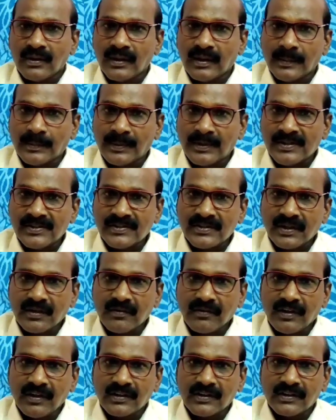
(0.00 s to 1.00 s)
a person
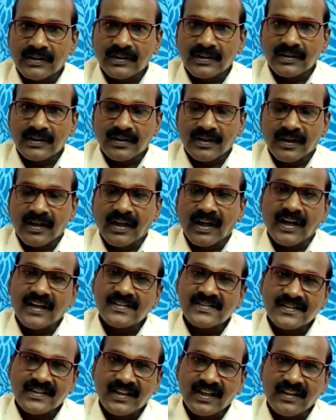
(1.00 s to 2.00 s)
with great
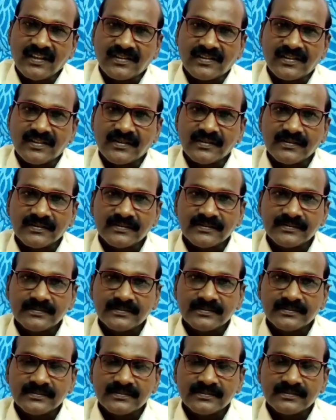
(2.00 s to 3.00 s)
skills,
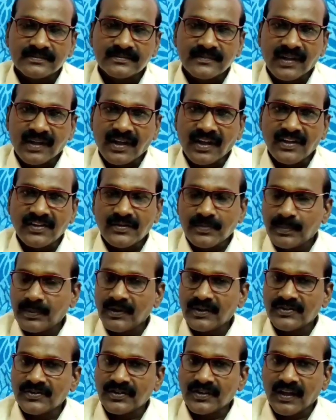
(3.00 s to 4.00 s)
that is
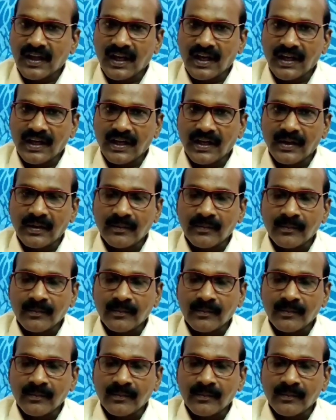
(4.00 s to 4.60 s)
personality.